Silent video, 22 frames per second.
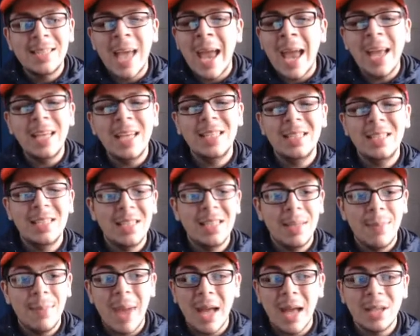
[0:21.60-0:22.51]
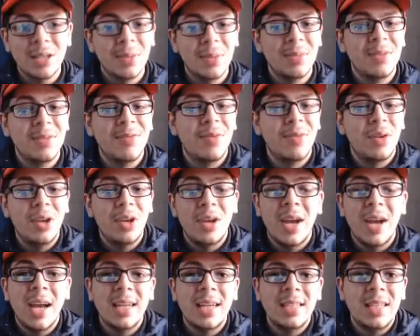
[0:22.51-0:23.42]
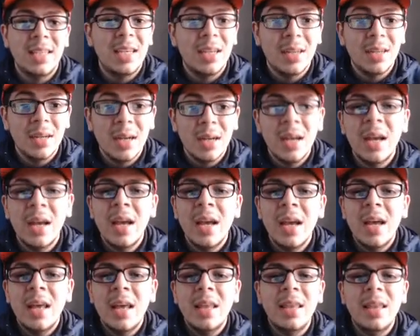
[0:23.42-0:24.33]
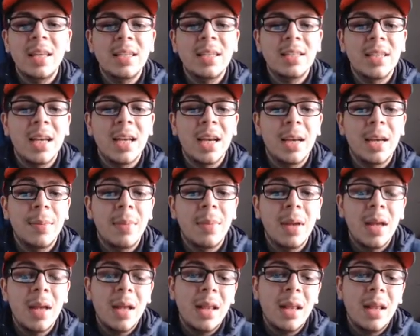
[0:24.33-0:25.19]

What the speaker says: tasty matchups for you guys here this time.